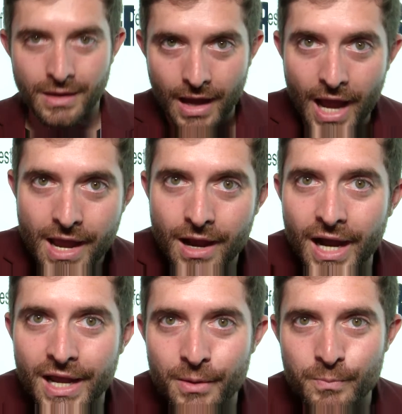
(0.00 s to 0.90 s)
Hi,
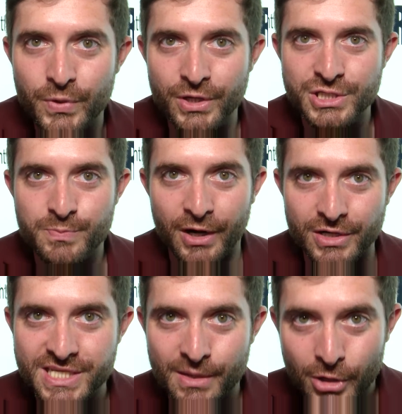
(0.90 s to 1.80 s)
I am Pierce
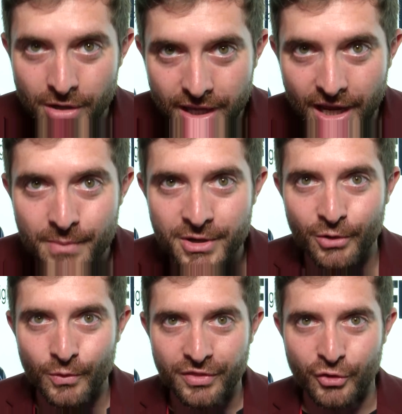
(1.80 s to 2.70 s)
Berolzheimer, and I'm
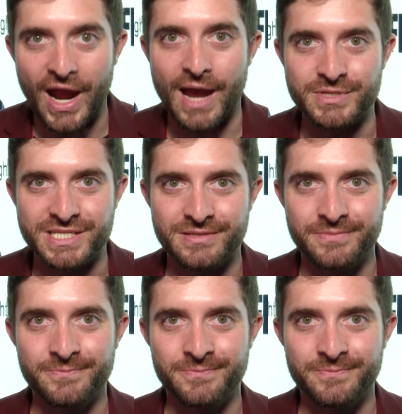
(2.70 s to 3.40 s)
here with Crabs.